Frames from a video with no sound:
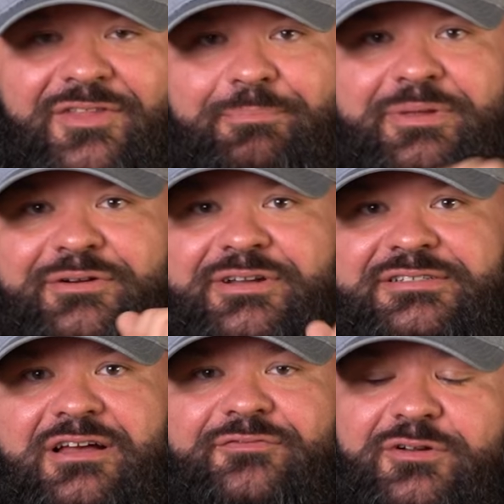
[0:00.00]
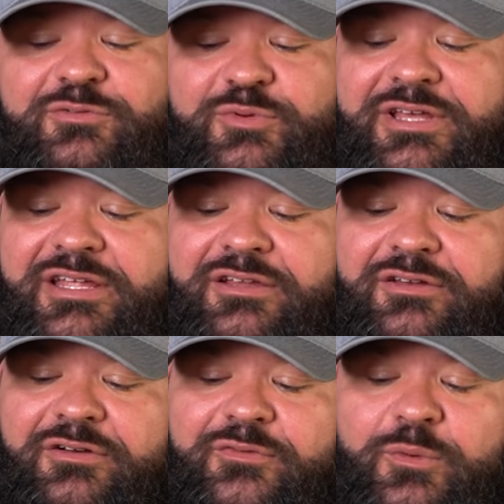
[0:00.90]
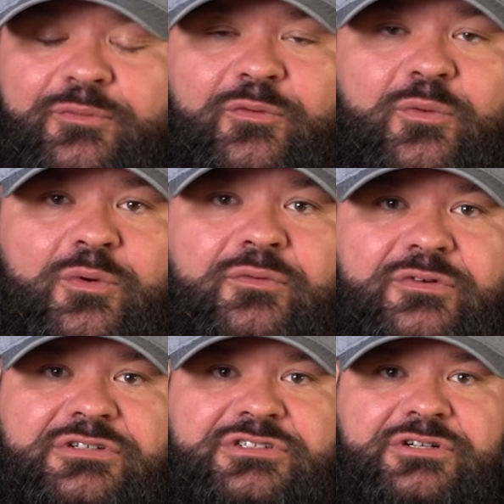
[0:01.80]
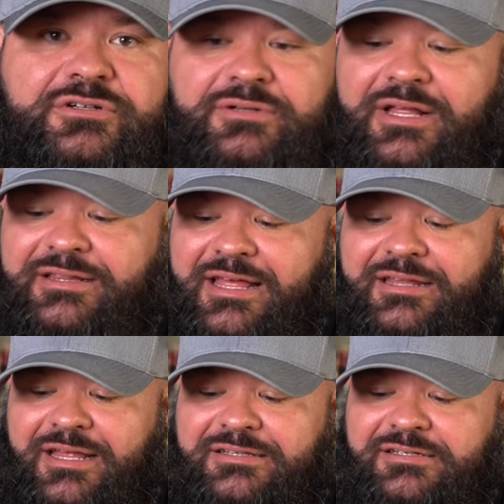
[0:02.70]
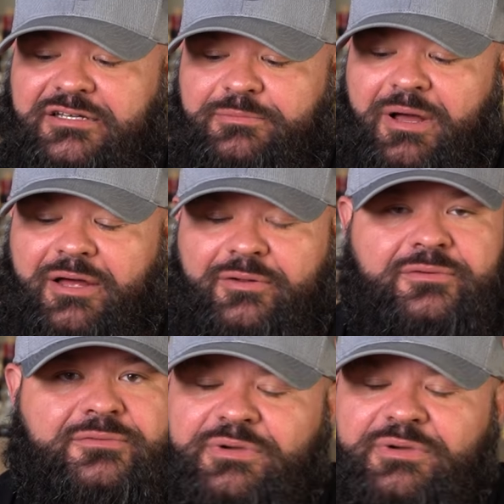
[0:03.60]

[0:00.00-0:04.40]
that bitterness off yours, we're getting you to a 4.4 for sure. Like that's a good bottle.